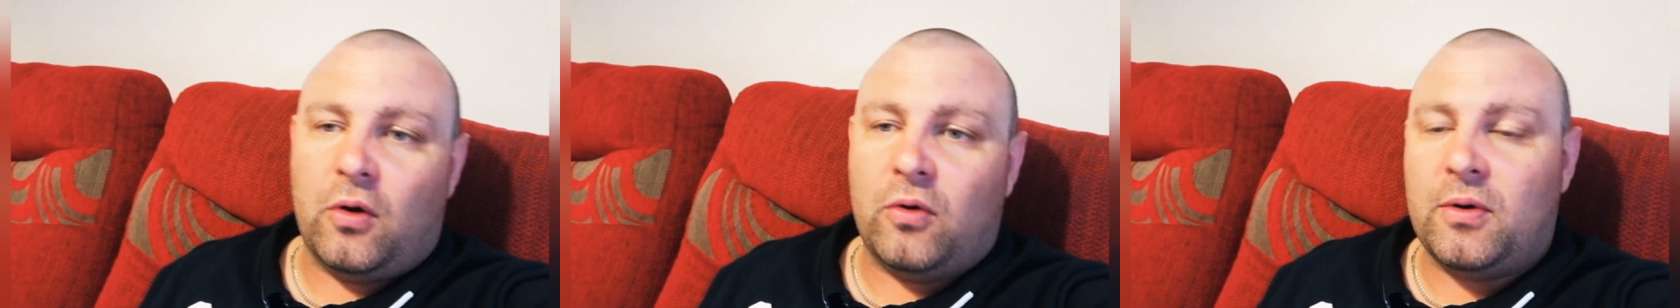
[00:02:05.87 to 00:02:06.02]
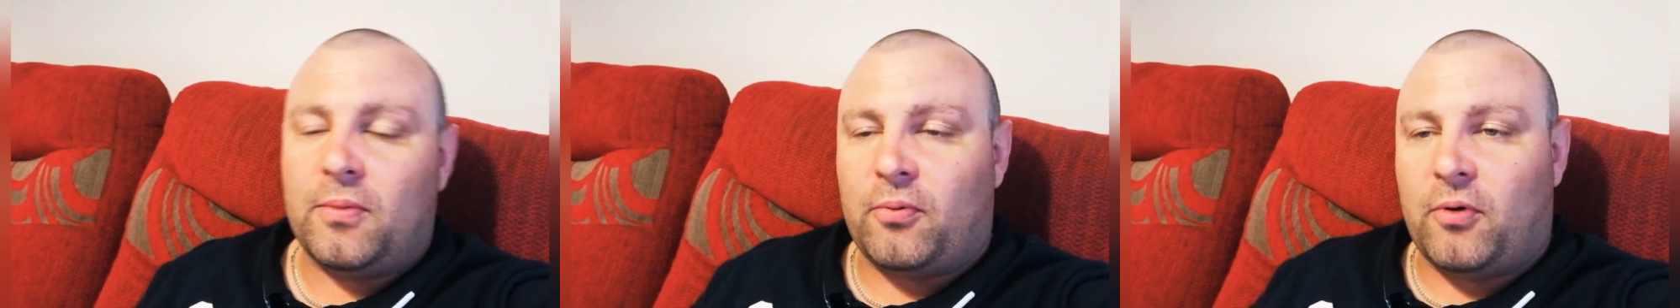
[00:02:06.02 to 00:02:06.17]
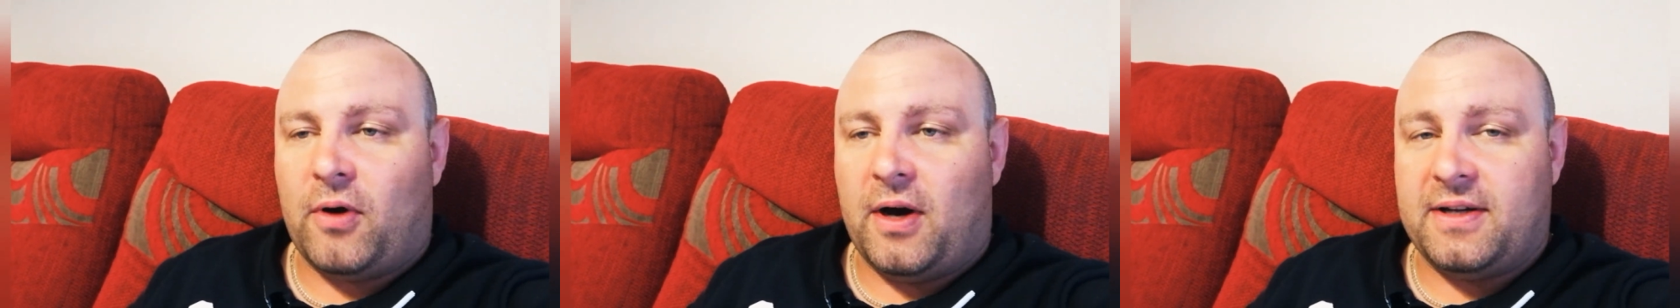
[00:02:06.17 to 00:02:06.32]

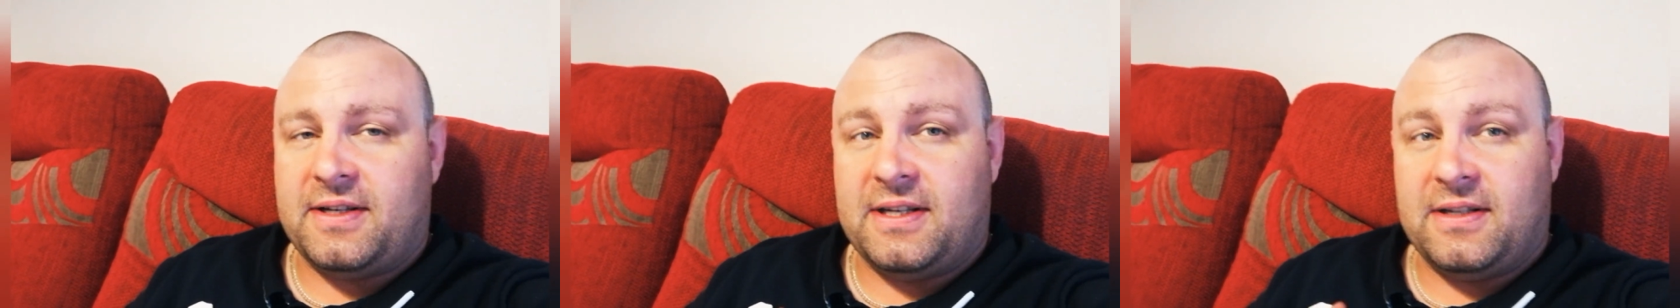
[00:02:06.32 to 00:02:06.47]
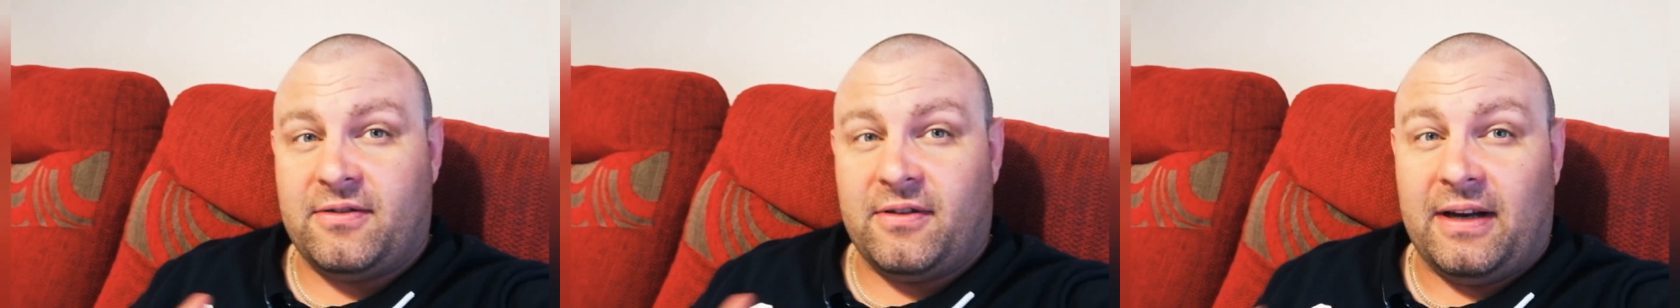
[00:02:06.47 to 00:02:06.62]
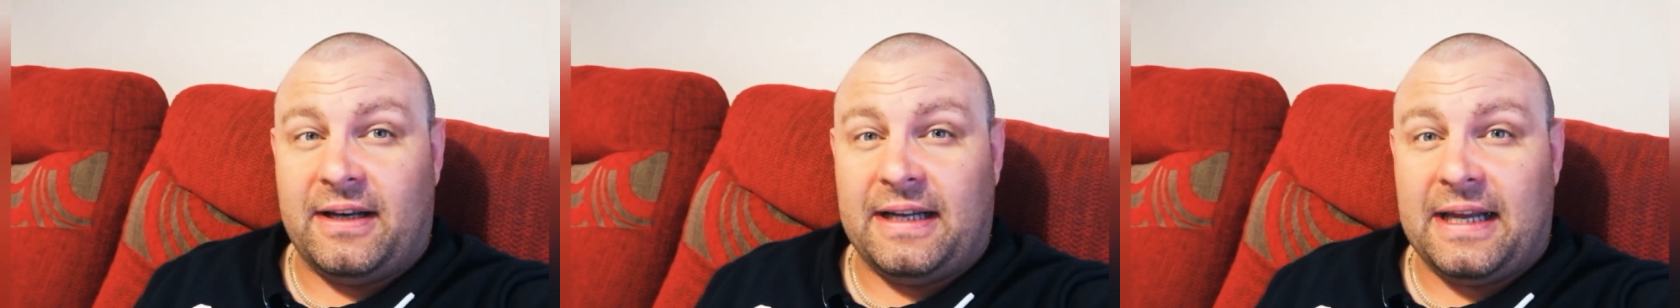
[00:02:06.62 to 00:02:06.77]
All the prices
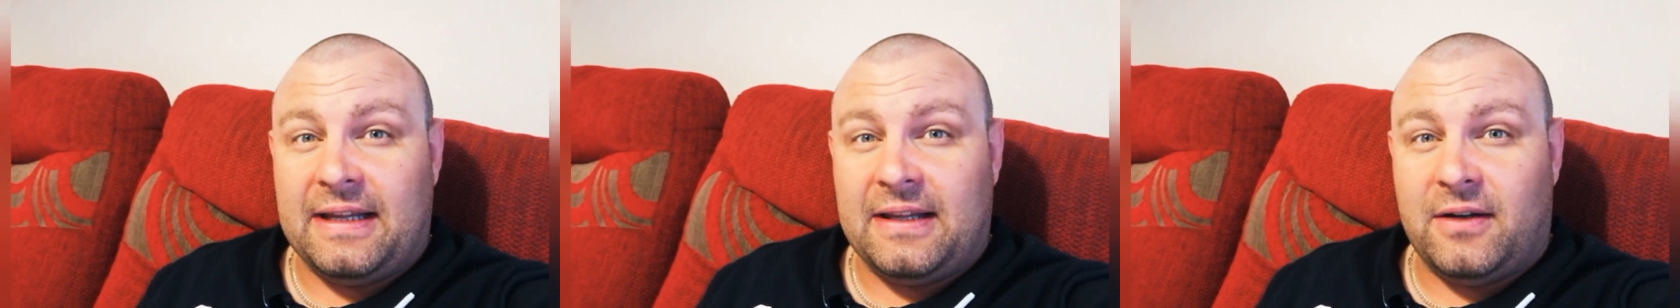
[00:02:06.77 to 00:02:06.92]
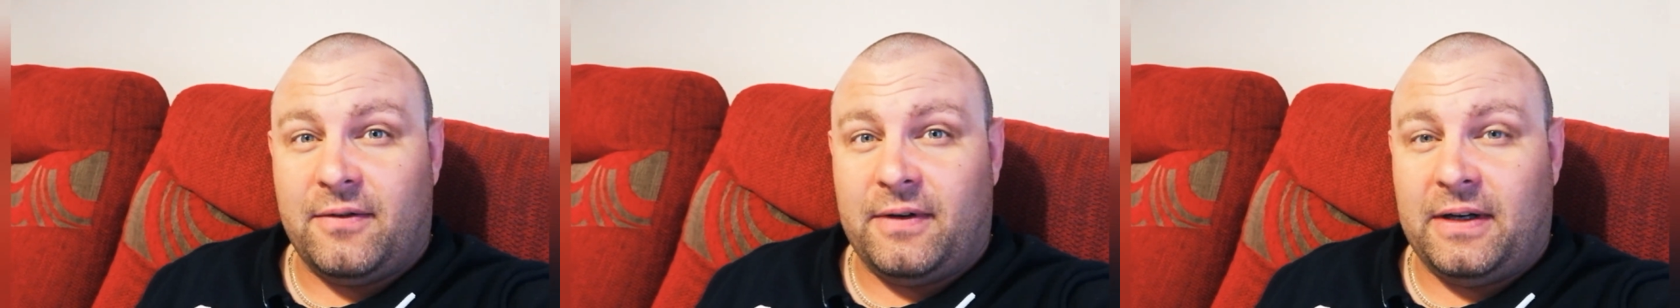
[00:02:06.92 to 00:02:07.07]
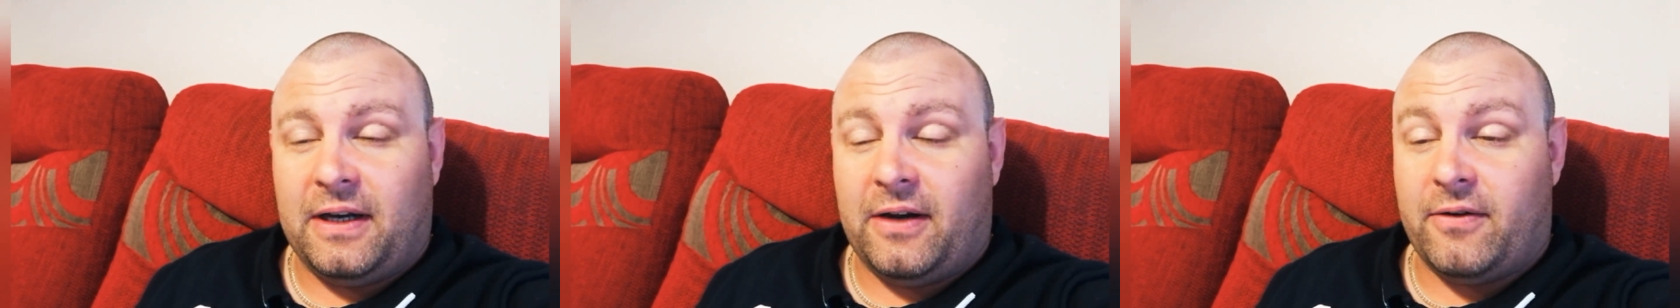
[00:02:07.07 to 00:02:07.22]
are at the end
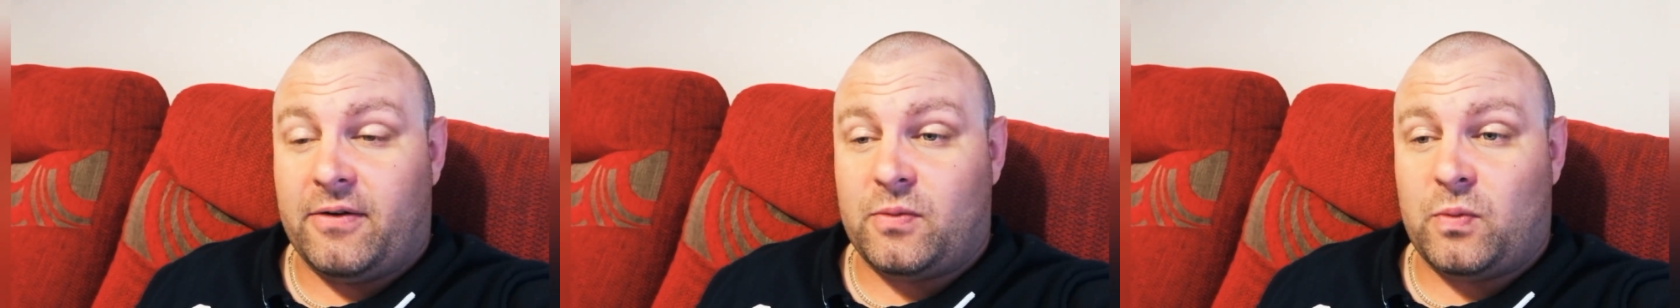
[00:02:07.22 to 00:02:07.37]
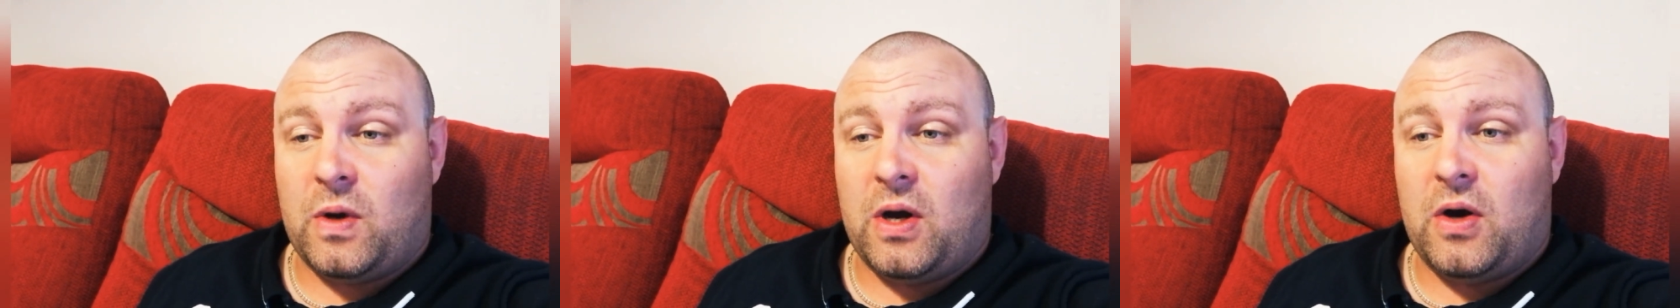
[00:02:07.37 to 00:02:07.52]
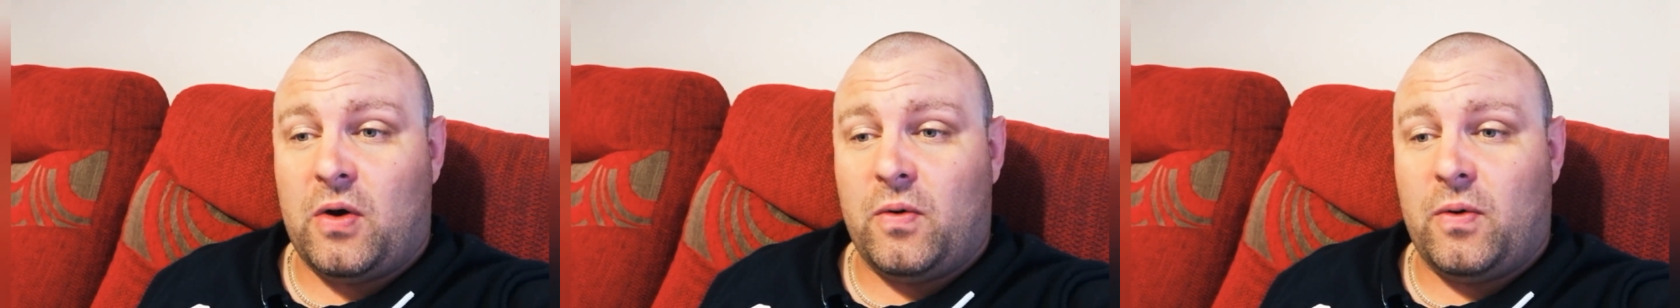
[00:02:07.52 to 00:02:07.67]
of the video as
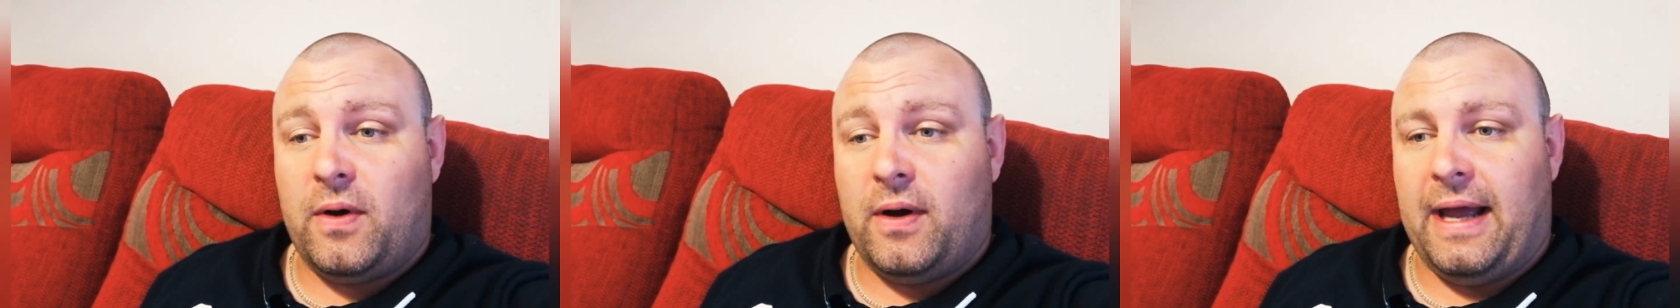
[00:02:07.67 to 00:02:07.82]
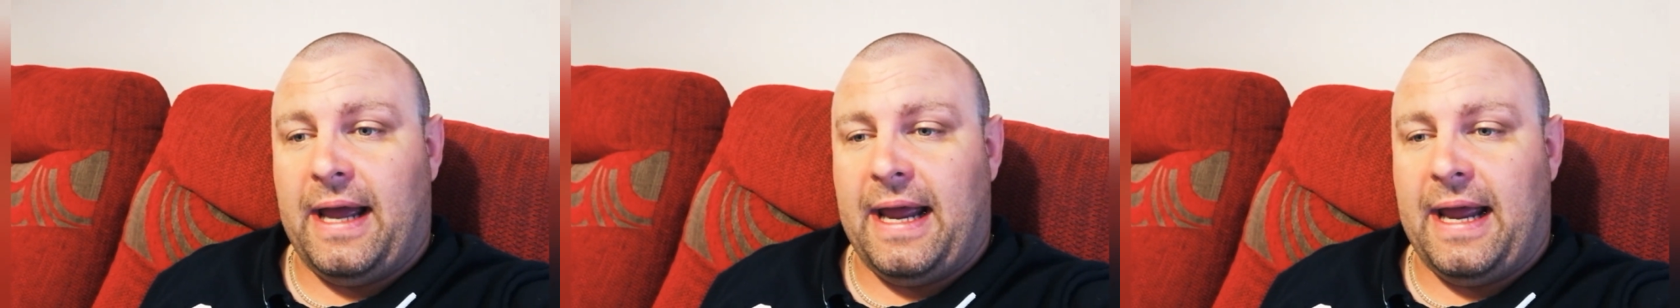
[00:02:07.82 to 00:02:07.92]
well,